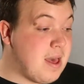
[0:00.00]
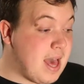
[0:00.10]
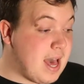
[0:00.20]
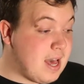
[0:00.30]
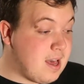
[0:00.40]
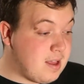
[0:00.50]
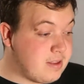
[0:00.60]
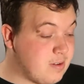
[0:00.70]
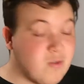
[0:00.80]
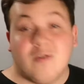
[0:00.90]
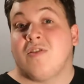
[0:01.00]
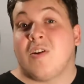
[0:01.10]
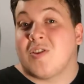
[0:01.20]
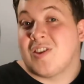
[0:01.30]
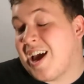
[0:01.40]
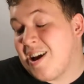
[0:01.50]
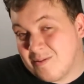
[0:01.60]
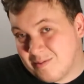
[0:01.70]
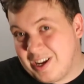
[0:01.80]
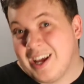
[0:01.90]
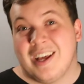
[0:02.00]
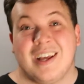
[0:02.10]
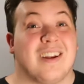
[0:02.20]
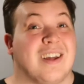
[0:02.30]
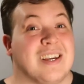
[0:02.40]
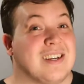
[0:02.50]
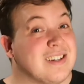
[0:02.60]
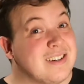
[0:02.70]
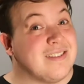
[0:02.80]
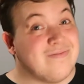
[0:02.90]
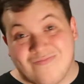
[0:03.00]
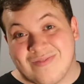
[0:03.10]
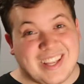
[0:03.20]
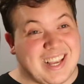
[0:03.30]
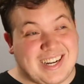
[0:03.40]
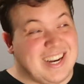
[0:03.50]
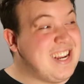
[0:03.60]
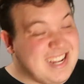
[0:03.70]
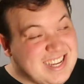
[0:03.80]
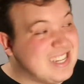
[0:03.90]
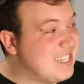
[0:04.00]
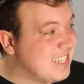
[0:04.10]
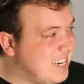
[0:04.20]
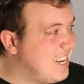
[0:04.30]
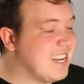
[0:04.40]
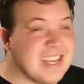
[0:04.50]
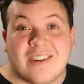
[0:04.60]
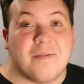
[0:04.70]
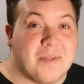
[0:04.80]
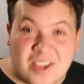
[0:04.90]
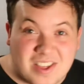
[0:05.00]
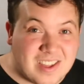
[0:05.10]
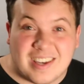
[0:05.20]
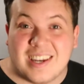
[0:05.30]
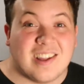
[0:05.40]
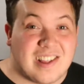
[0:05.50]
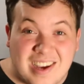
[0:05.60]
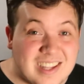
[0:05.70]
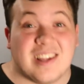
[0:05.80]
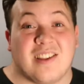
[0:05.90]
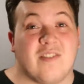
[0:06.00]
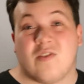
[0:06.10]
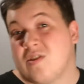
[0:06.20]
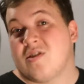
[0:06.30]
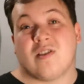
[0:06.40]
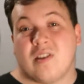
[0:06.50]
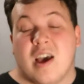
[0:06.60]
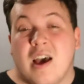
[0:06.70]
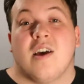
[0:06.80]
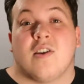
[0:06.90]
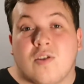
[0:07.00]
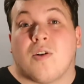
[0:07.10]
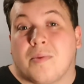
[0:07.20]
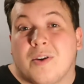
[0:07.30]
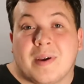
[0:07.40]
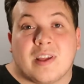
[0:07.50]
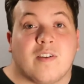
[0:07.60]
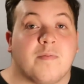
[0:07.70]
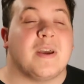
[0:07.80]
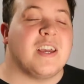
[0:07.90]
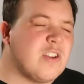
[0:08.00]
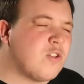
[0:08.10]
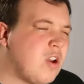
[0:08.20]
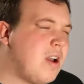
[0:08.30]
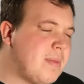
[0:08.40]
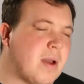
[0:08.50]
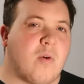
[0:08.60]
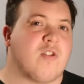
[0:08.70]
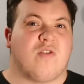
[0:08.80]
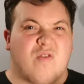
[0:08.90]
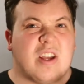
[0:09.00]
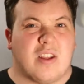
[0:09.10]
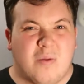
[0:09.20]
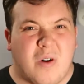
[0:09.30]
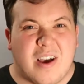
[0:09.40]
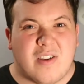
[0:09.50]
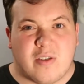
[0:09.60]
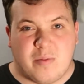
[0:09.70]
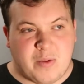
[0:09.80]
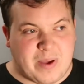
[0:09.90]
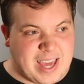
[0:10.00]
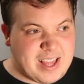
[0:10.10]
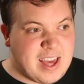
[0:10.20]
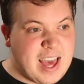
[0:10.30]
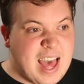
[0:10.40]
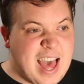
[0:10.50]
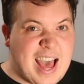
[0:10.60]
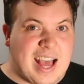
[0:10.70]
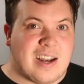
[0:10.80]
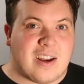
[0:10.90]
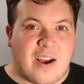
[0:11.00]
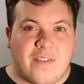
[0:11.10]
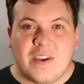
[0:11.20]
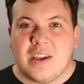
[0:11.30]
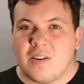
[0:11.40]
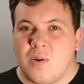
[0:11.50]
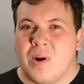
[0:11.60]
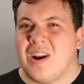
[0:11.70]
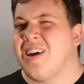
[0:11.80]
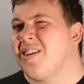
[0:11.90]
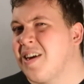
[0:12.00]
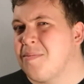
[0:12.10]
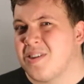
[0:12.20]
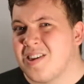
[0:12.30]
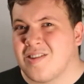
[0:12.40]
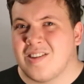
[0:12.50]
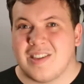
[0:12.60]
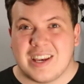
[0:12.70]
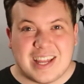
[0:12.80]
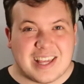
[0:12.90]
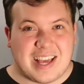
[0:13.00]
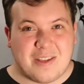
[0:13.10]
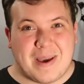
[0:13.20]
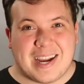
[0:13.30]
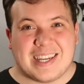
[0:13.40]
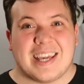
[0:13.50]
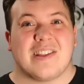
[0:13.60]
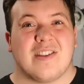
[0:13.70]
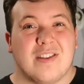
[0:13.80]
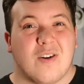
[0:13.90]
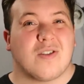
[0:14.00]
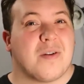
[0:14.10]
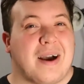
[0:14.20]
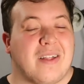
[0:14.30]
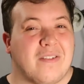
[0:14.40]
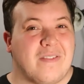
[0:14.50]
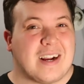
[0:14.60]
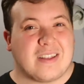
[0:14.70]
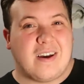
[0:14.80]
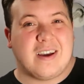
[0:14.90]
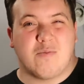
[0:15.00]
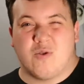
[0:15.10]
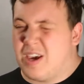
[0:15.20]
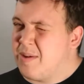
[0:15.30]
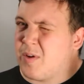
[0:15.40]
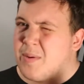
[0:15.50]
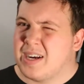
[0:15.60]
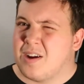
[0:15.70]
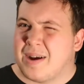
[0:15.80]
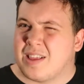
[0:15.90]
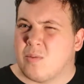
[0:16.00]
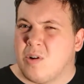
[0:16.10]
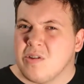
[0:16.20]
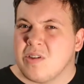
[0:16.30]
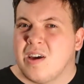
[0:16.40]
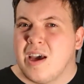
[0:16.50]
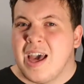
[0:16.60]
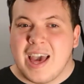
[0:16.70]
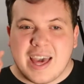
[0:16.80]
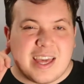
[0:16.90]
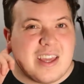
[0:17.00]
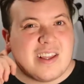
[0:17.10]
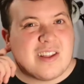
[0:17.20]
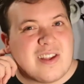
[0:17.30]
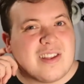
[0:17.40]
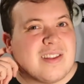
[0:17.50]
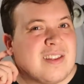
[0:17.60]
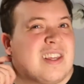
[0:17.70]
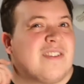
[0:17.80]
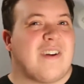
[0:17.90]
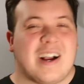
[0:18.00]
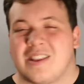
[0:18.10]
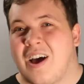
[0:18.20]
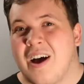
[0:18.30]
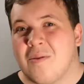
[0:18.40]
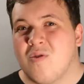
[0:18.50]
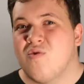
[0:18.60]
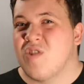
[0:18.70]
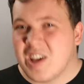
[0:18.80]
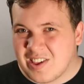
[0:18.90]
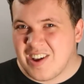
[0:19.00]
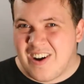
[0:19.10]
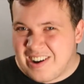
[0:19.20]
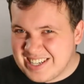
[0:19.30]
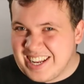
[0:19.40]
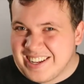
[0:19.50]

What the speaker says: And all of those sound like clearly you're not persistent in the slightest if you just stop doing stuff. But each time there was a reason why I stopped doing it. And I think when I say persistence in this aspect, it's not about the fact that I will keep going no matter what. It's the fact that I will restart.